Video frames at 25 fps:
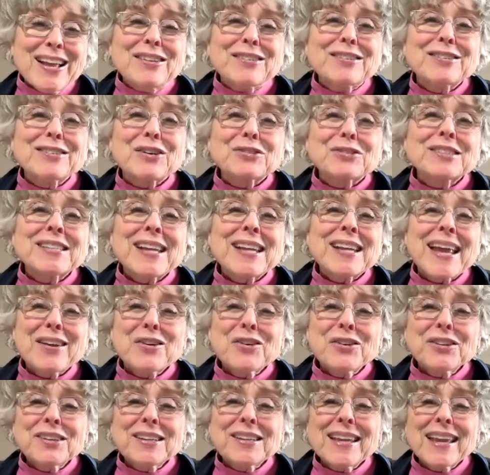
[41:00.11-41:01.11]
So
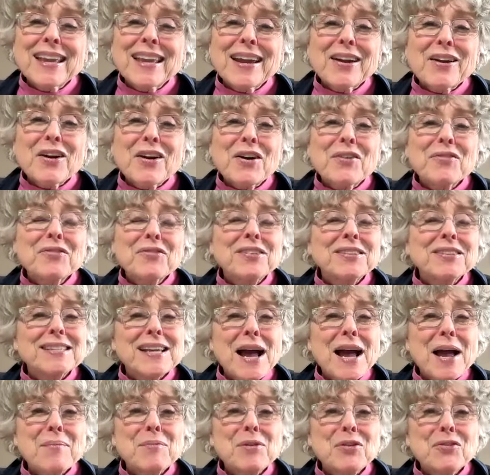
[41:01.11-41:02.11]
take good care of the
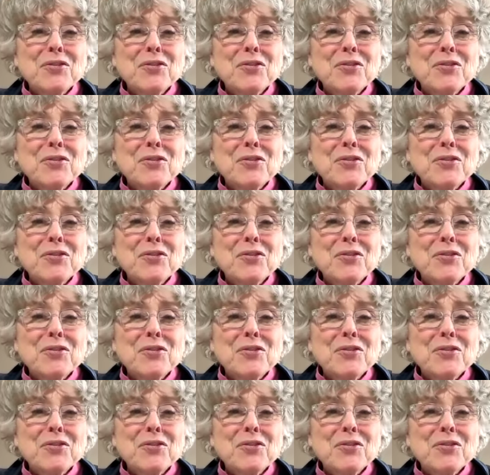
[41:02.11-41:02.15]
time